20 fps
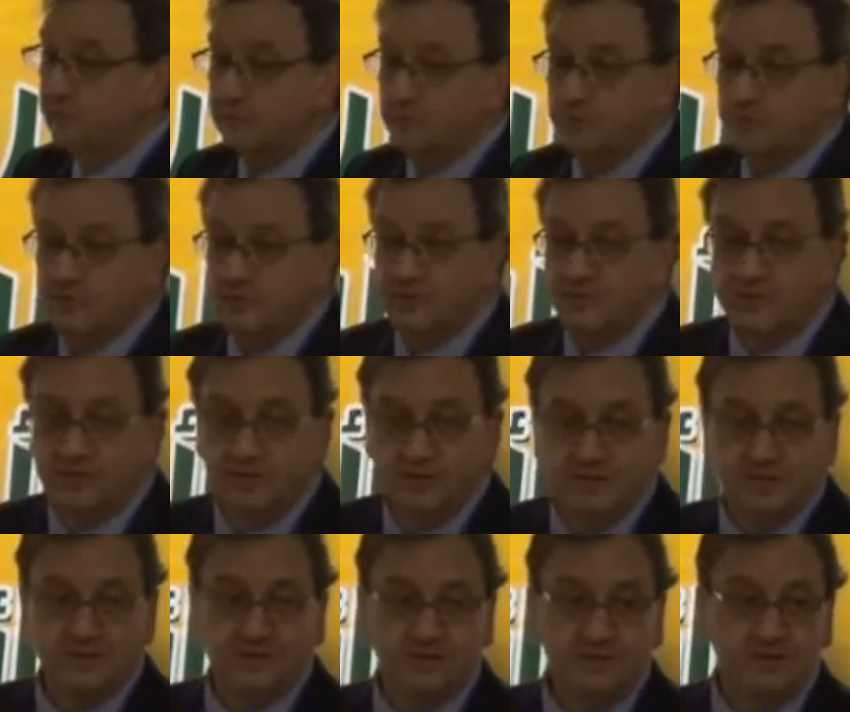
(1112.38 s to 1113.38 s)
toxicity.
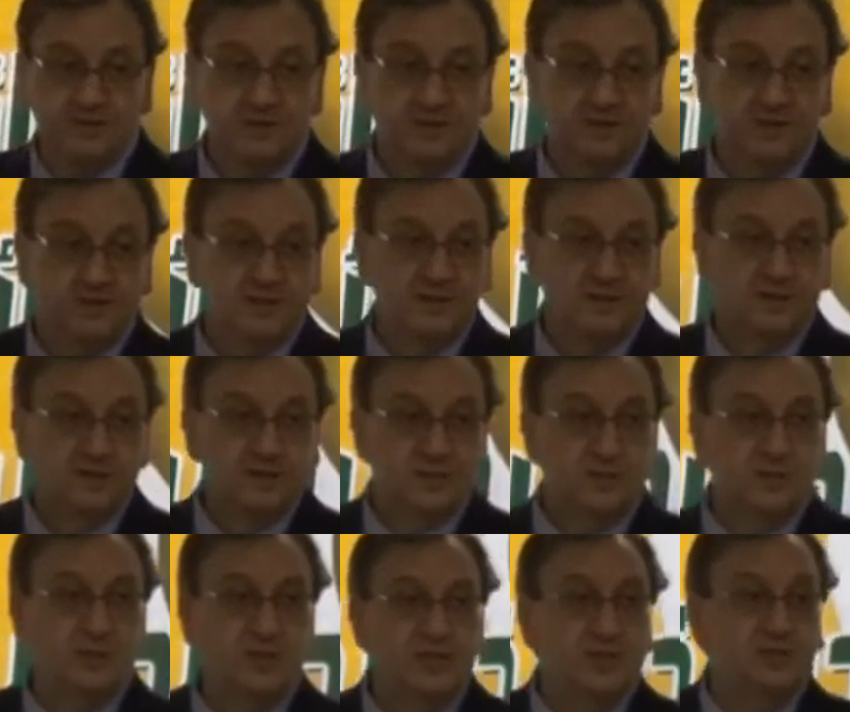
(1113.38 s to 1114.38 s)

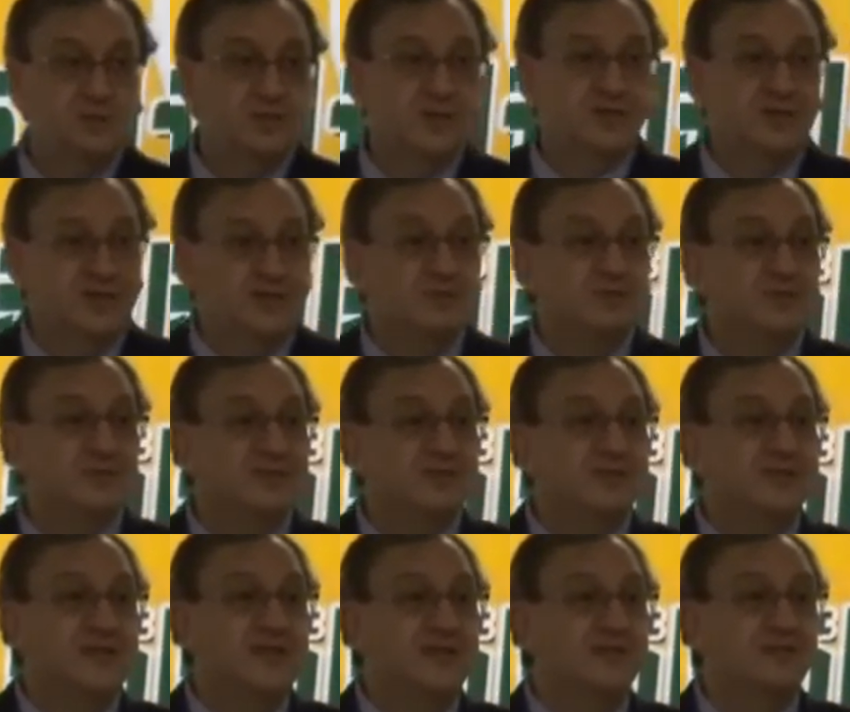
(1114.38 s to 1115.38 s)
So it really became the
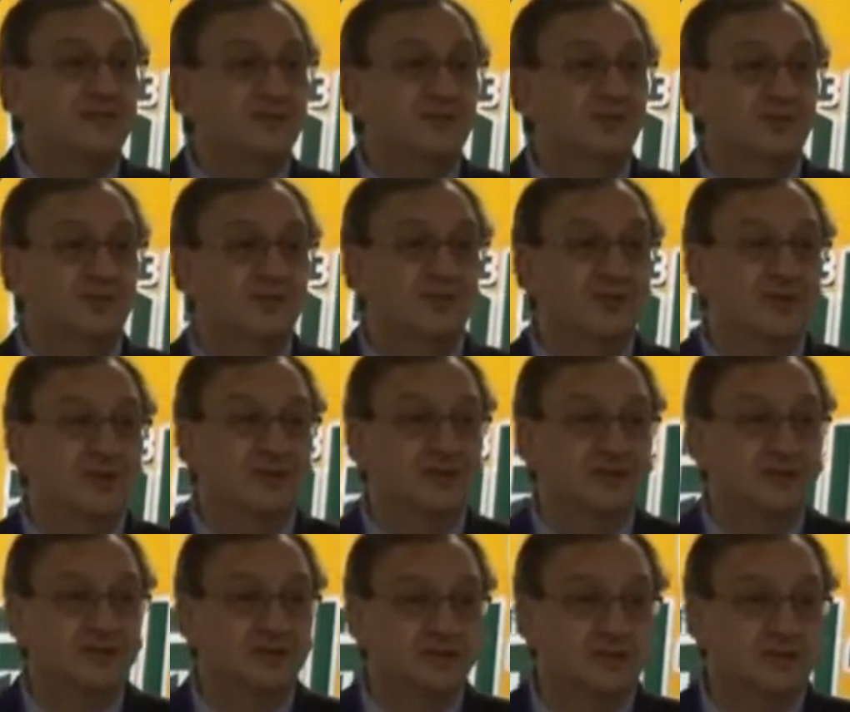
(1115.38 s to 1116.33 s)
standard of care.